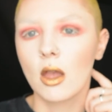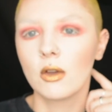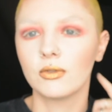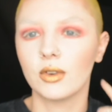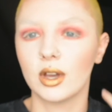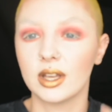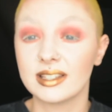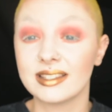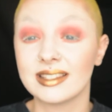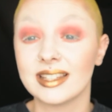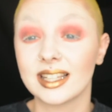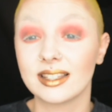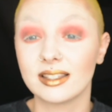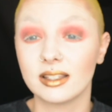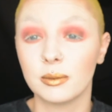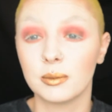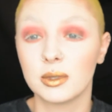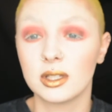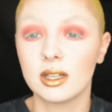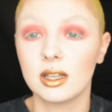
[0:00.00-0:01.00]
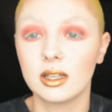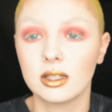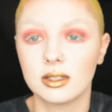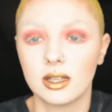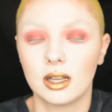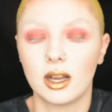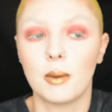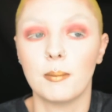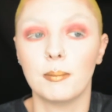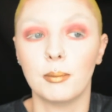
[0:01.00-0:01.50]
first 6 lipsticks
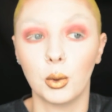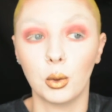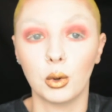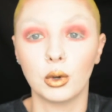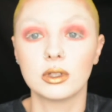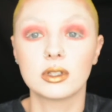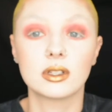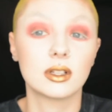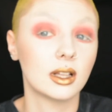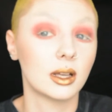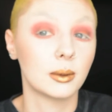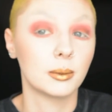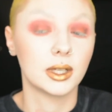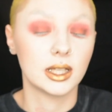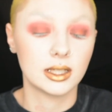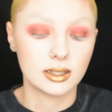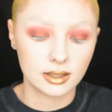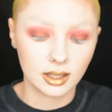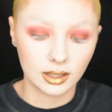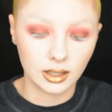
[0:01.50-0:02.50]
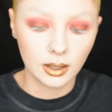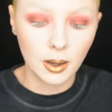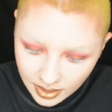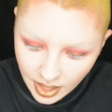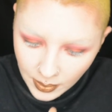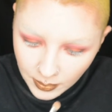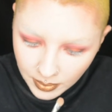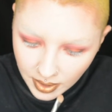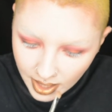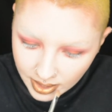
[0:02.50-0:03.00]
and I bought Celebrity Skin.
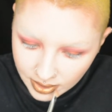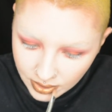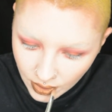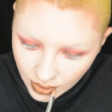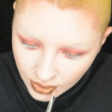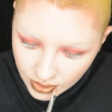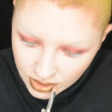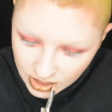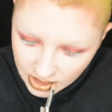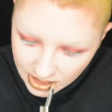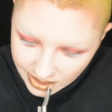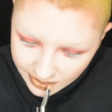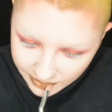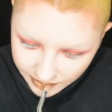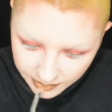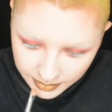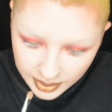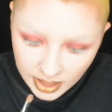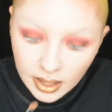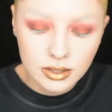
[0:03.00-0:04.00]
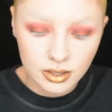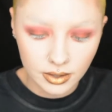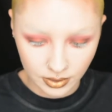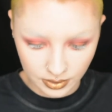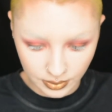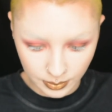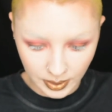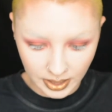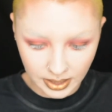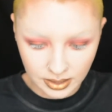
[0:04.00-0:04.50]
They were like the OGs for me, so
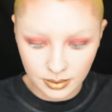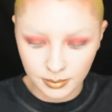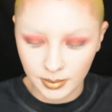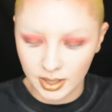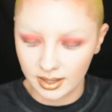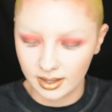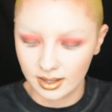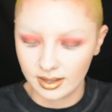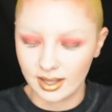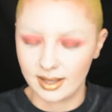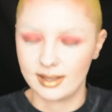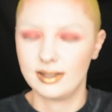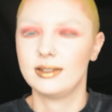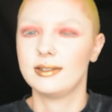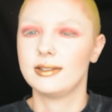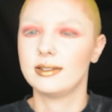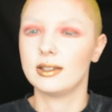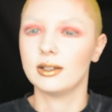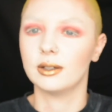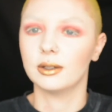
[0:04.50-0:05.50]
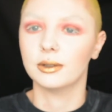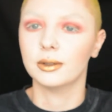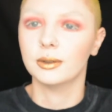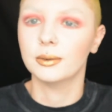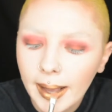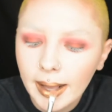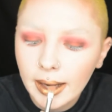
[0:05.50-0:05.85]
it's weird to me that they're still